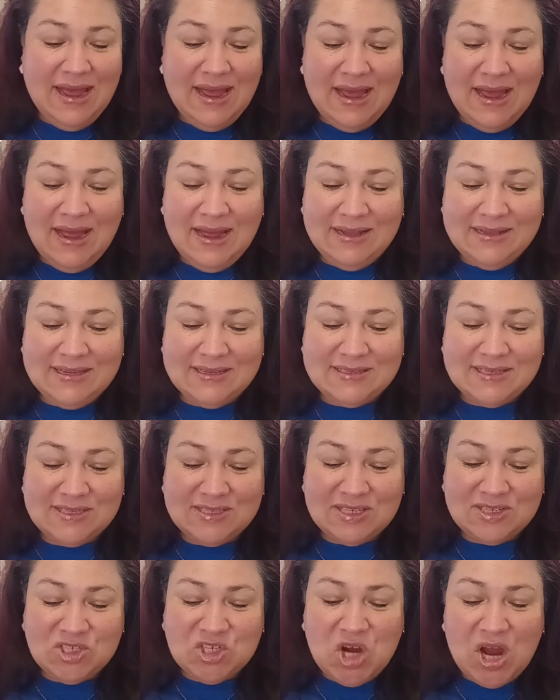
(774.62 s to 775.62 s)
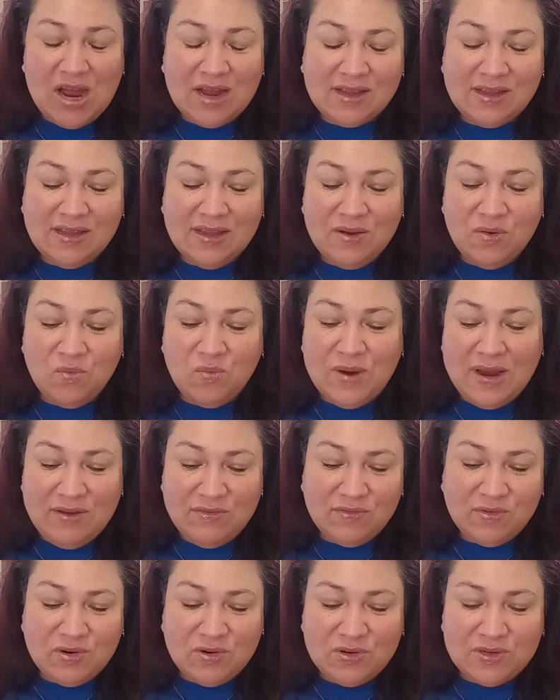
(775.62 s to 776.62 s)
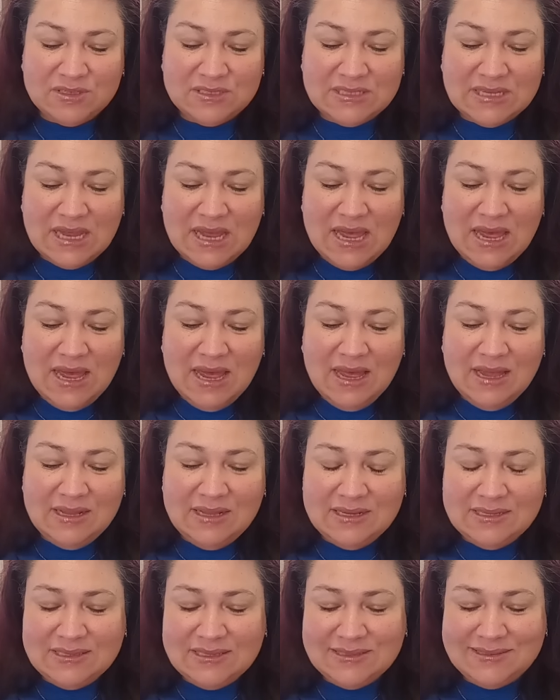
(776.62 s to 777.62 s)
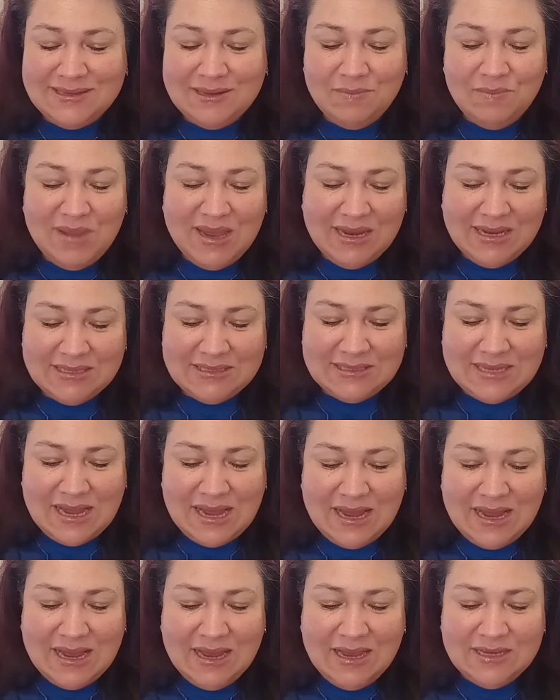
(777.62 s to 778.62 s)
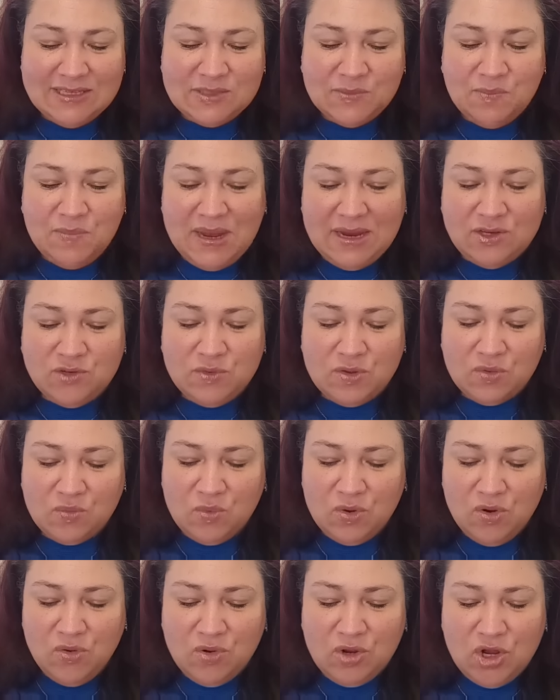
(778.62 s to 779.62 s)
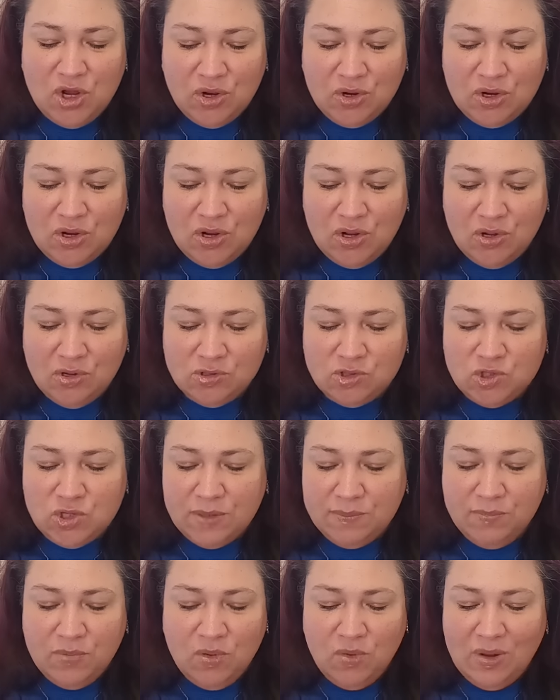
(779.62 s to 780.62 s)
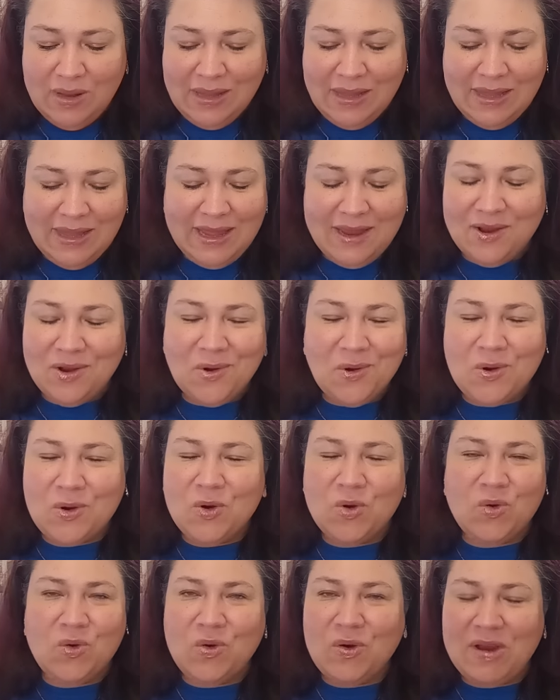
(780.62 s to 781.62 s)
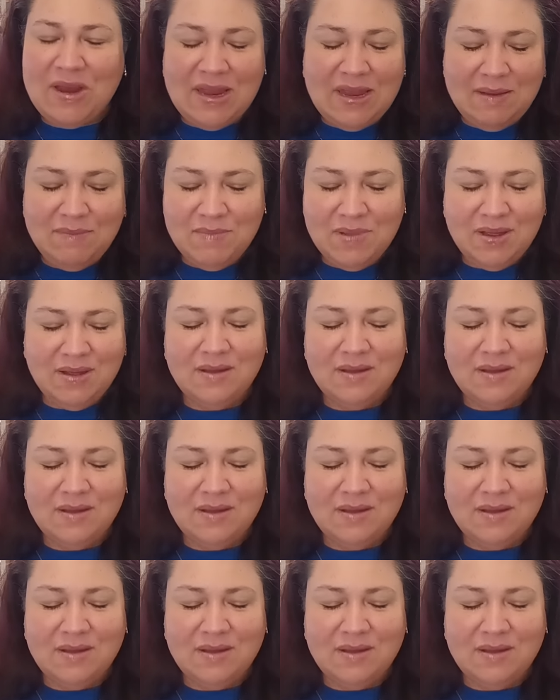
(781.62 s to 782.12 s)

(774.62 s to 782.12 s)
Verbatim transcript: Uh, this is a chocolate wafers this is the mega size, baked with real cocoa, triple layer cream.